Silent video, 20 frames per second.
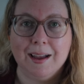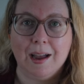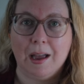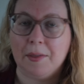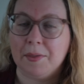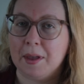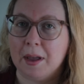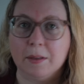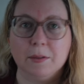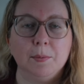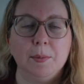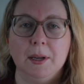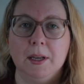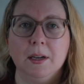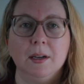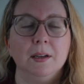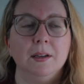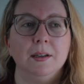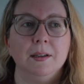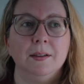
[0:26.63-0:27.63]
And that's
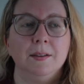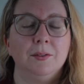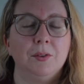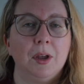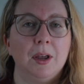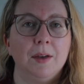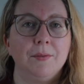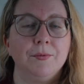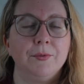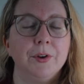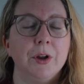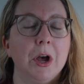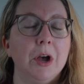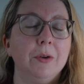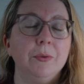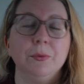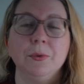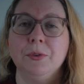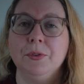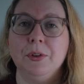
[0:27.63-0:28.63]
because I have
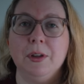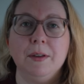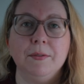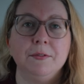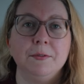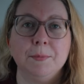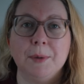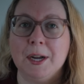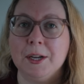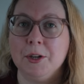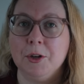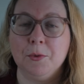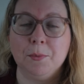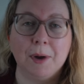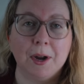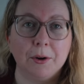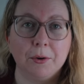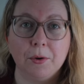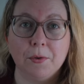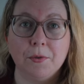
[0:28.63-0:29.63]
not received my new
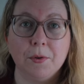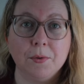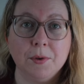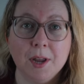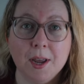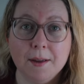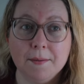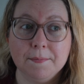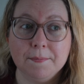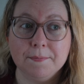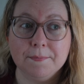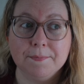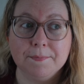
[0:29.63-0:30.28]
microphone yet.